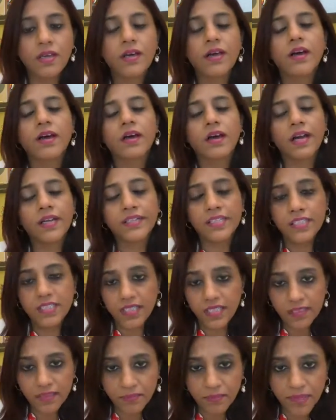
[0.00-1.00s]

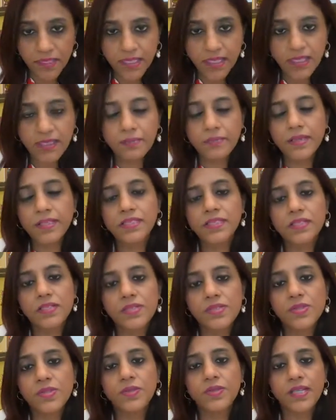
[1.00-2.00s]
understand the meaning better,
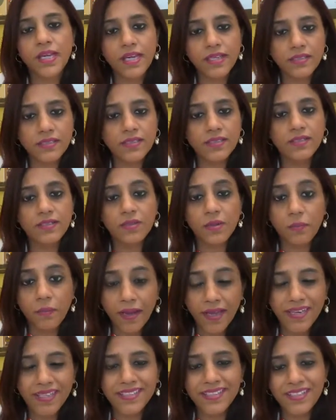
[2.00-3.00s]
so that your
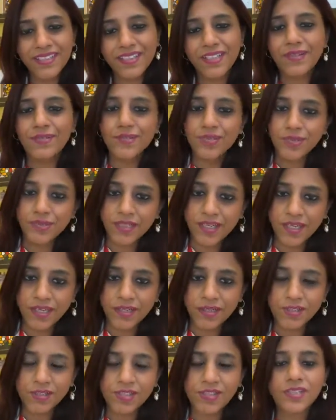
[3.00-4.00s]
mind then gives you the
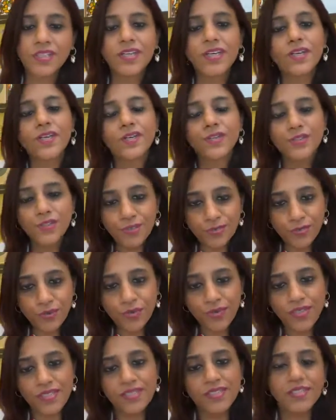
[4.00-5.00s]
energy to
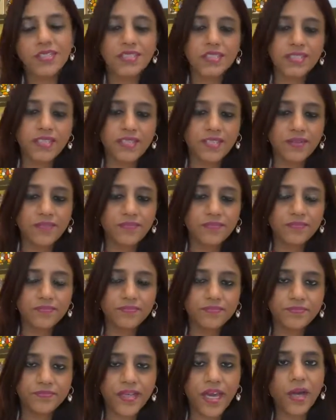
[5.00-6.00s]
focus and study.
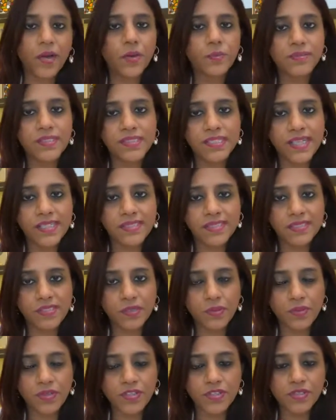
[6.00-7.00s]
I hope this answered
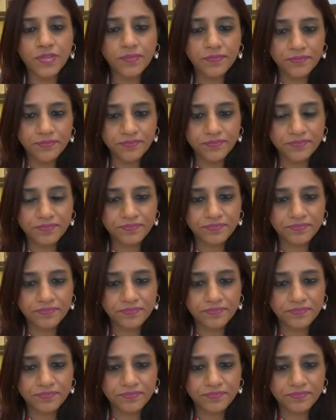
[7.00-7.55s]
your question.